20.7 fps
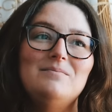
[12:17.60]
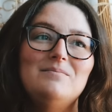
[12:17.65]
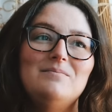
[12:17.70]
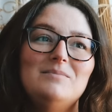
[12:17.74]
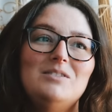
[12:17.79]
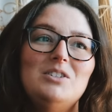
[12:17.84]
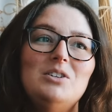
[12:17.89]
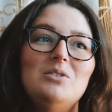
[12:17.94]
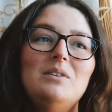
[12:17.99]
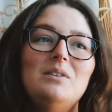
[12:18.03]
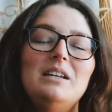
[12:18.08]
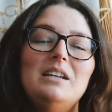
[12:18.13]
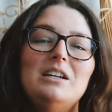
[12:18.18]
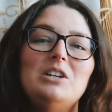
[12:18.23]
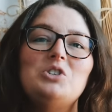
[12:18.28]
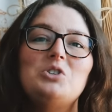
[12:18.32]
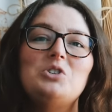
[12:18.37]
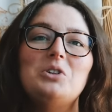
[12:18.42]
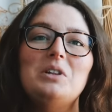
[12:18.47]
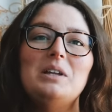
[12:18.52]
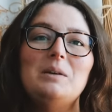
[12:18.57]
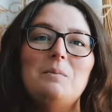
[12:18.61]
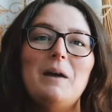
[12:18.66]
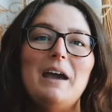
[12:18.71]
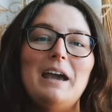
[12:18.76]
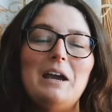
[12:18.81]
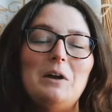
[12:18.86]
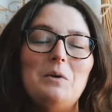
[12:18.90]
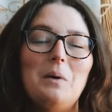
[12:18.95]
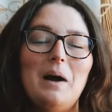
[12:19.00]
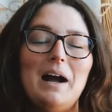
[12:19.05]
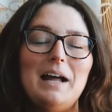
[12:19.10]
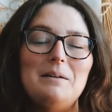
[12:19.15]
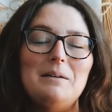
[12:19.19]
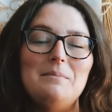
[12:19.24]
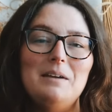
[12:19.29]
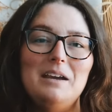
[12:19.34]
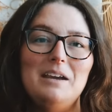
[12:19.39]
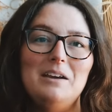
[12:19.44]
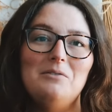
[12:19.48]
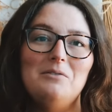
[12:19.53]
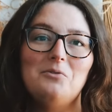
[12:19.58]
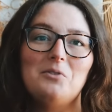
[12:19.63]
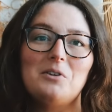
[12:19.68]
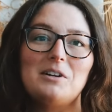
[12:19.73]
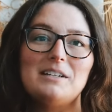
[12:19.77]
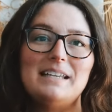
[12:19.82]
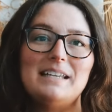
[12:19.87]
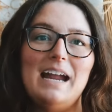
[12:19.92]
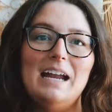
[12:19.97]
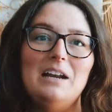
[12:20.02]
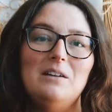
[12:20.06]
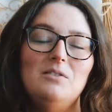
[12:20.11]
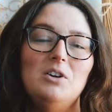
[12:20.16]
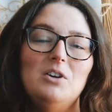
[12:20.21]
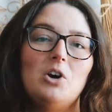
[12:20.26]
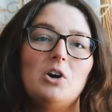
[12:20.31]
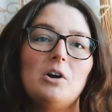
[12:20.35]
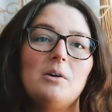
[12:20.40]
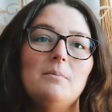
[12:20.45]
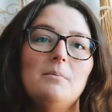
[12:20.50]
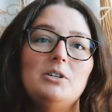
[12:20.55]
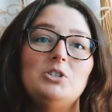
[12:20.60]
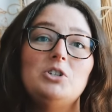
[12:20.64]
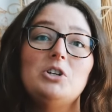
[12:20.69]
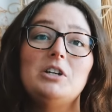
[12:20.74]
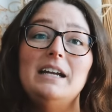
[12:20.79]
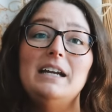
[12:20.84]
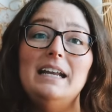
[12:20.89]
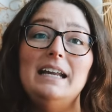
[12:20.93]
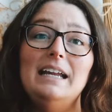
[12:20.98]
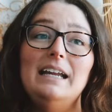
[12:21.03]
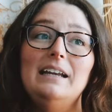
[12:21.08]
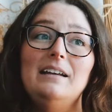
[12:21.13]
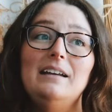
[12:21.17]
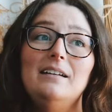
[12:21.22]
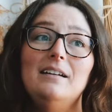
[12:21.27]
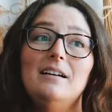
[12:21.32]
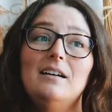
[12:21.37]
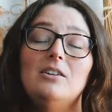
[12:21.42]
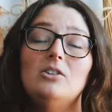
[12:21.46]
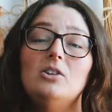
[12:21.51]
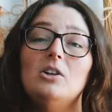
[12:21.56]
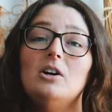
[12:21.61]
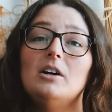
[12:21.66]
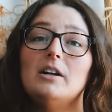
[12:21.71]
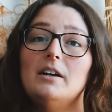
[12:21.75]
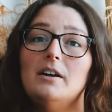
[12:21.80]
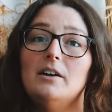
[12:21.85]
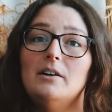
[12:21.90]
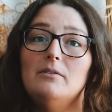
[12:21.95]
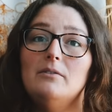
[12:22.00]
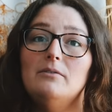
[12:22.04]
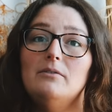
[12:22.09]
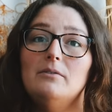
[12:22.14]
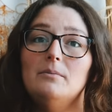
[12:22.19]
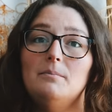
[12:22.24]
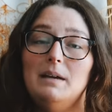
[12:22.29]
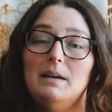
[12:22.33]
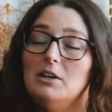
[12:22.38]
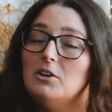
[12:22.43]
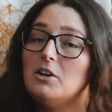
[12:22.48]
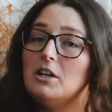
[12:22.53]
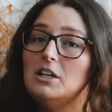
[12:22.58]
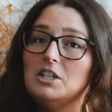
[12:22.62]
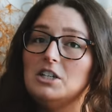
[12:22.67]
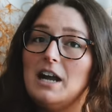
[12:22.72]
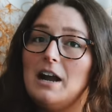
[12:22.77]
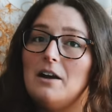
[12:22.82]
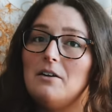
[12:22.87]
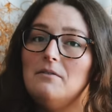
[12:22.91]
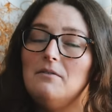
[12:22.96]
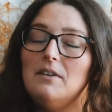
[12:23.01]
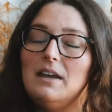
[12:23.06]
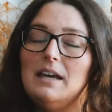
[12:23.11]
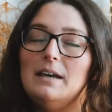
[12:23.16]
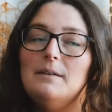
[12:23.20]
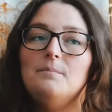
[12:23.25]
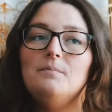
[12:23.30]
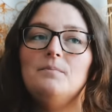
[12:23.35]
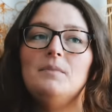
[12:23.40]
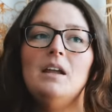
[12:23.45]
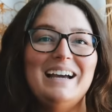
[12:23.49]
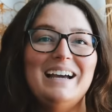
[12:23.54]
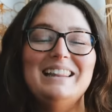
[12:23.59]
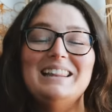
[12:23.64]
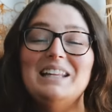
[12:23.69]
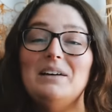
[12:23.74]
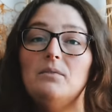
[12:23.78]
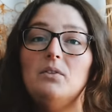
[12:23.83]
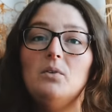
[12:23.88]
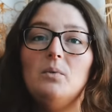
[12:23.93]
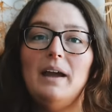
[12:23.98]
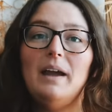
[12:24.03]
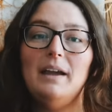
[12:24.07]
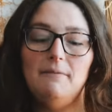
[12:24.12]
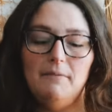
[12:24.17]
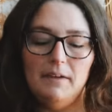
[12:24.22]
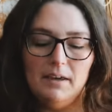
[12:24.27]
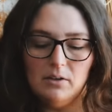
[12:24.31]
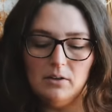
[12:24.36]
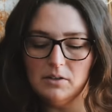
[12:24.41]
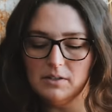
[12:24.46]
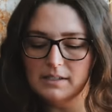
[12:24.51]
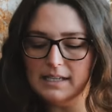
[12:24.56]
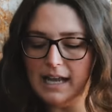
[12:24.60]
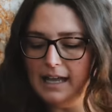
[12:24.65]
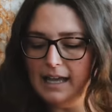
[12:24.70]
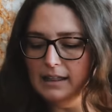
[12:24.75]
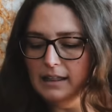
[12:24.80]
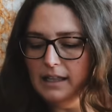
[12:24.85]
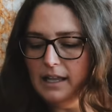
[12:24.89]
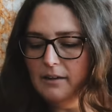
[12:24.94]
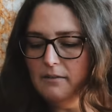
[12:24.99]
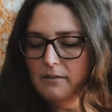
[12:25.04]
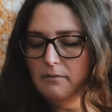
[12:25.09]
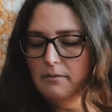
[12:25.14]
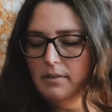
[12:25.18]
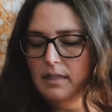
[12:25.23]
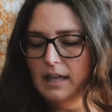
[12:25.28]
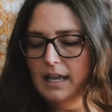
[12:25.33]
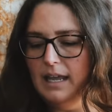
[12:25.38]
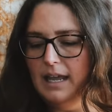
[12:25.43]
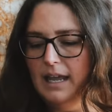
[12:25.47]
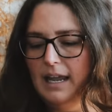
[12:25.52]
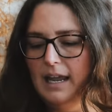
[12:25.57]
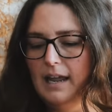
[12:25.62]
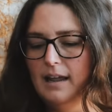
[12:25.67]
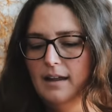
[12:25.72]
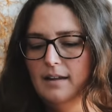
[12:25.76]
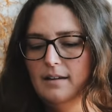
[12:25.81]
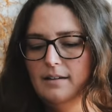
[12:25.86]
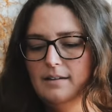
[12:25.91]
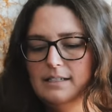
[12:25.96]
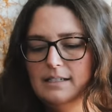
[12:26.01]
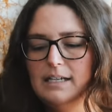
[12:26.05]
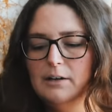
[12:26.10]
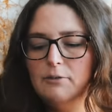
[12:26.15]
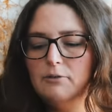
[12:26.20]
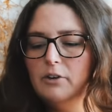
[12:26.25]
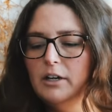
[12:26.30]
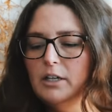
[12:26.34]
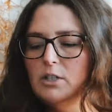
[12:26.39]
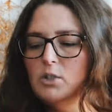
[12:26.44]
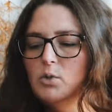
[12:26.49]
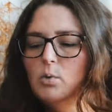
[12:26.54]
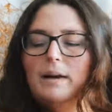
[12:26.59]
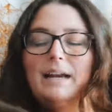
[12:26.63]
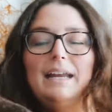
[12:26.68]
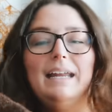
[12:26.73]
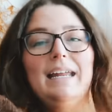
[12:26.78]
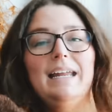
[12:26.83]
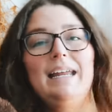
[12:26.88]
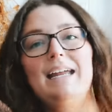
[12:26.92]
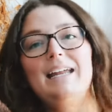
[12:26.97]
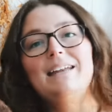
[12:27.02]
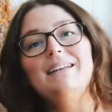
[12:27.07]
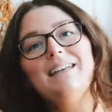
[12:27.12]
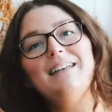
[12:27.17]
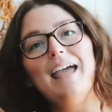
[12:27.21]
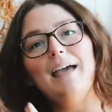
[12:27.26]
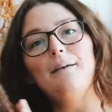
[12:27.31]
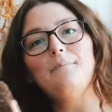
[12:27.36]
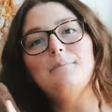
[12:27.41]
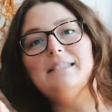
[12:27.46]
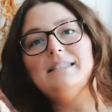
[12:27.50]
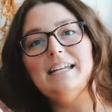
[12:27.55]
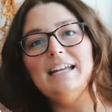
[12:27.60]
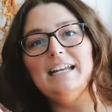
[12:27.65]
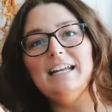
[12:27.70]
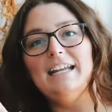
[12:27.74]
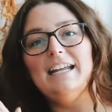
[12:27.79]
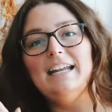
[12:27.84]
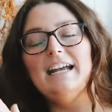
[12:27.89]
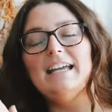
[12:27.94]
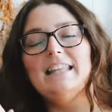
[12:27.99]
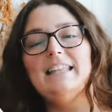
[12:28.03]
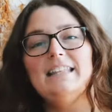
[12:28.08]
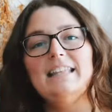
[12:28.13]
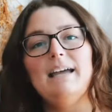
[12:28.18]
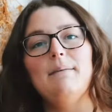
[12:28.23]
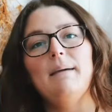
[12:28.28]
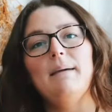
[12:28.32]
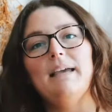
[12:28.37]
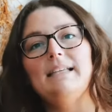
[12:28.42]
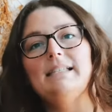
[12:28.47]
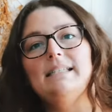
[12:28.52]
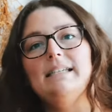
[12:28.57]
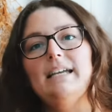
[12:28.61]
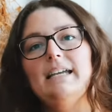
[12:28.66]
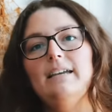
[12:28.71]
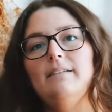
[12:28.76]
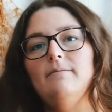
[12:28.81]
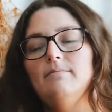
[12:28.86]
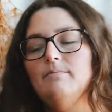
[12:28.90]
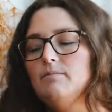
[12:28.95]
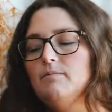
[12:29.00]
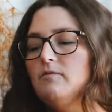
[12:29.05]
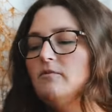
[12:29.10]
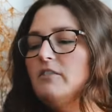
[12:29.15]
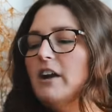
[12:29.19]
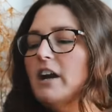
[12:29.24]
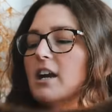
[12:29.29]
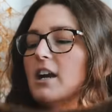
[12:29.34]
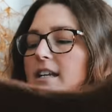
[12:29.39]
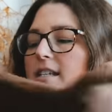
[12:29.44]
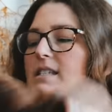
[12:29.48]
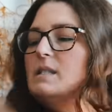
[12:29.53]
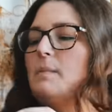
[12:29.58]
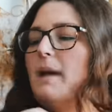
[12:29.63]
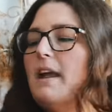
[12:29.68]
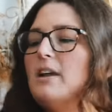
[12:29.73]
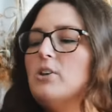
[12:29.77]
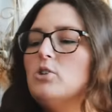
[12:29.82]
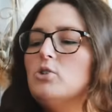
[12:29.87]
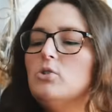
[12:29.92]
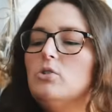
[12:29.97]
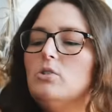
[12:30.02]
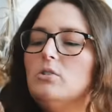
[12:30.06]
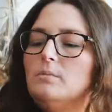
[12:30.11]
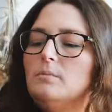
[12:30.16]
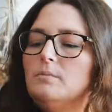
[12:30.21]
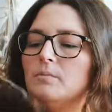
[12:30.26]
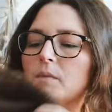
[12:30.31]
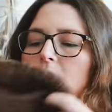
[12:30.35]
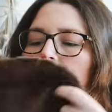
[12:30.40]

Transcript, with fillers: do initially pay quite a bit for a skein of yarn, but you're getting a lot of meterage out of it. I love the way it feels. I love the different Tweedy neps in it. I think that makes it very special.